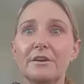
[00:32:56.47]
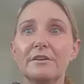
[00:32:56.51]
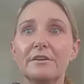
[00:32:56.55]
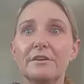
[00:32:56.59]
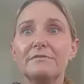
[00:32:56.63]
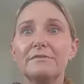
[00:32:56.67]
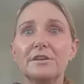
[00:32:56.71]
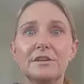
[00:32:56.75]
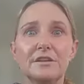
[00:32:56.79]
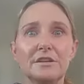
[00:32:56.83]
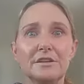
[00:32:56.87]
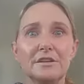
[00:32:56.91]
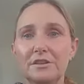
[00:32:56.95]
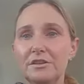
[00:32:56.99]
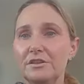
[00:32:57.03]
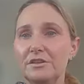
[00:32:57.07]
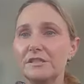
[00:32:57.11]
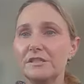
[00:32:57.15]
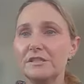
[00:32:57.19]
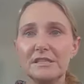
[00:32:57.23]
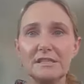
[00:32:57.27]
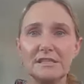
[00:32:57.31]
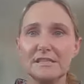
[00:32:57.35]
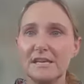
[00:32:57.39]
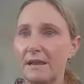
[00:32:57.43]
So if you can
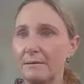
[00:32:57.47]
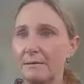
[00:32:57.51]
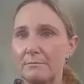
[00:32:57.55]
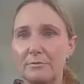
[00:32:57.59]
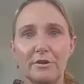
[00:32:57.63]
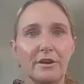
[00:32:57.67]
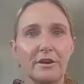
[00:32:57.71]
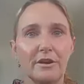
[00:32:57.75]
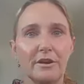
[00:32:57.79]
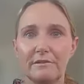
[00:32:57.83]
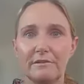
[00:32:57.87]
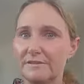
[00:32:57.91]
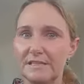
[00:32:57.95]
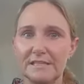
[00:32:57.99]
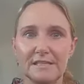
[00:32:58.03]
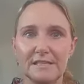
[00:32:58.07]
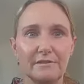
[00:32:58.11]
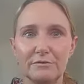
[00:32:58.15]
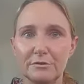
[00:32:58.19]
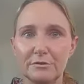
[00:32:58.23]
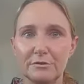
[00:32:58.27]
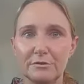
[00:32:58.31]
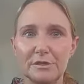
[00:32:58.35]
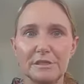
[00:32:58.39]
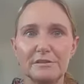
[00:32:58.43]
use the same product for
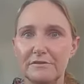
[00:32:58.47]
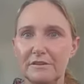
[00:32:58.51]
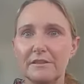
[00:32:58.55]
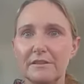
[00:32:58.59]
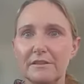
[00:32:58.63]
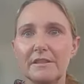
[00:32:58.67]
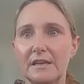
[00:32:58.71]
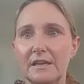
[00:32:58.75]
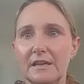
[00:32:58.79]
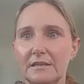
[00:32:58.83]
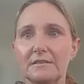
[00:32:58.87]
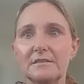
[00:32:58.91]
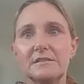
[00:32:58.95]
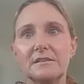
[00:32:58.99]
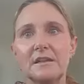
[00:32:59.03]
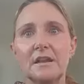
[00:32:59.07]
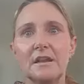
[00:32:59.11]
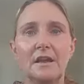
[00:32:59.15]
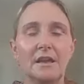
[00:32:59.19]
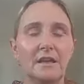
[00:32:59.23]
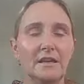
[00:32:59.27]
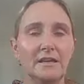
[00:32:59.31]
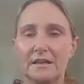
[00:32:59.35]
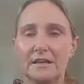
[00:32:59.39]
several different things,